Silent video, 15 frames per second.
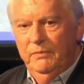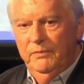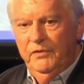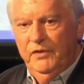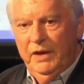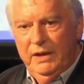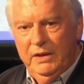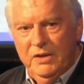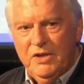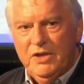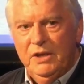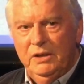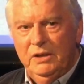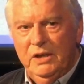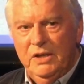fan
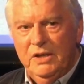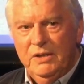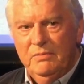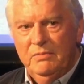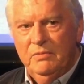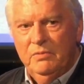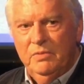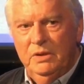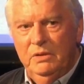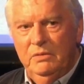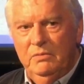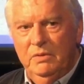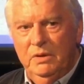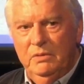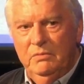studies. We,
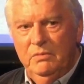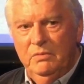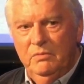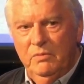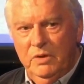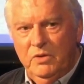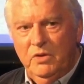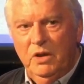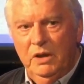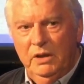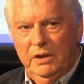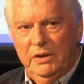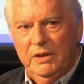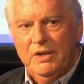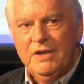we we try and
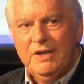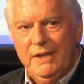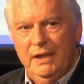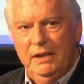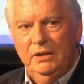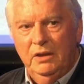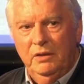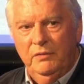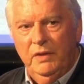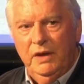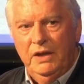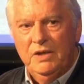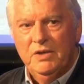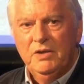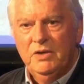understand our
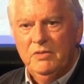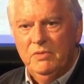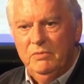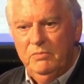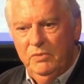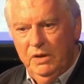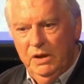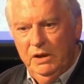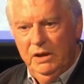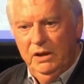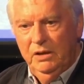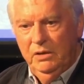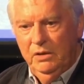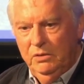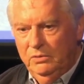fans because we, are getting a
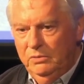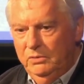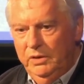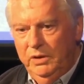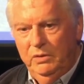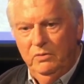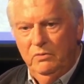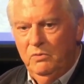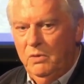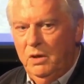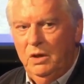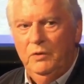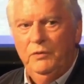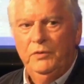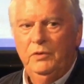whole new
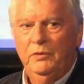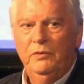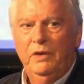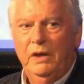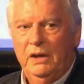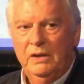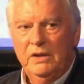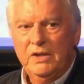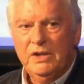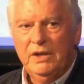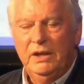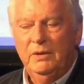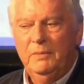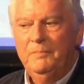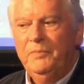raft of fans
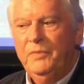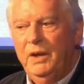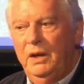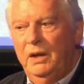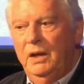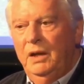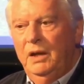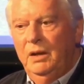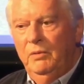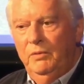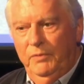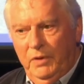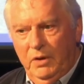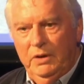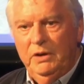now,
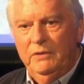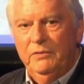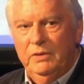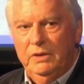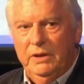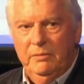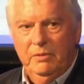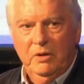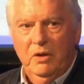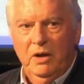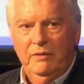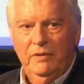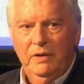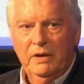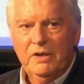very different
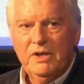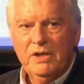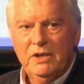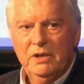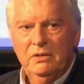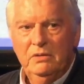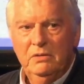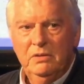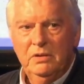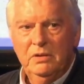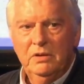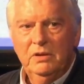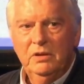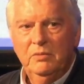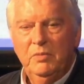demographics to,
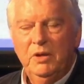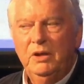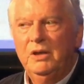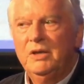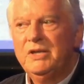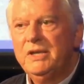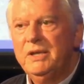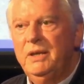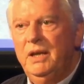to the past.